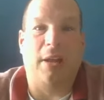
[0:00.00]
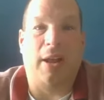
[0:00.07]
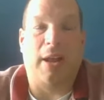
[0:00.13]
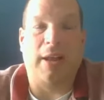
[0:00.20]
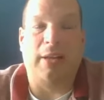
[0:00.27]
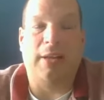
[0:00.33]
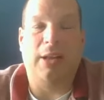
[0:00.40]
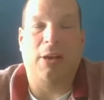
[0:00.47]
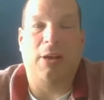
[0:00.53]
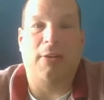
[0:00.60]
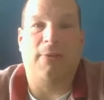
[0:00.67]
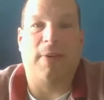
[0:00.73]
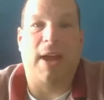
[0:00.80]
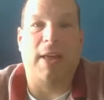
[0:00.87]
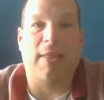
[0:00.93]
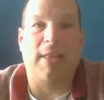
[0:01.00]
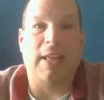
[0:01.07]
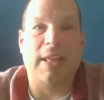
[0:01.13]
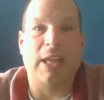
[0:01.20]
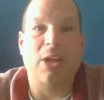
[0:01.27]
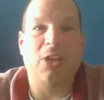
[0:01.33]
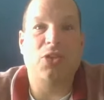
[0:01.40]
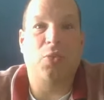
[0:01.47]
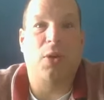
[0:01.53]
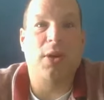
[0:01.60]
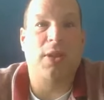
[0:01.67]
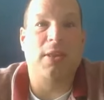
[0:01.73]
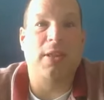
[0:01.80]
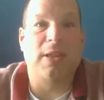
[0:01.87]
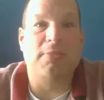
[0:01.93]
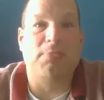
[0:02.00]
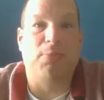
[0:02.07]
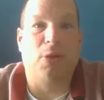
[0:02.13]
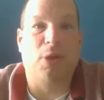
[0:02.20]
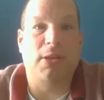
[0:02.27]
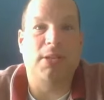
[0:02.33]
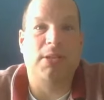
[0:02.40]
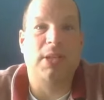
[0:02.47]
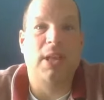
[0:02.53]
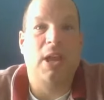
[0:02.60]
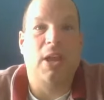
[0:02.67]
I clarify that each one of these books,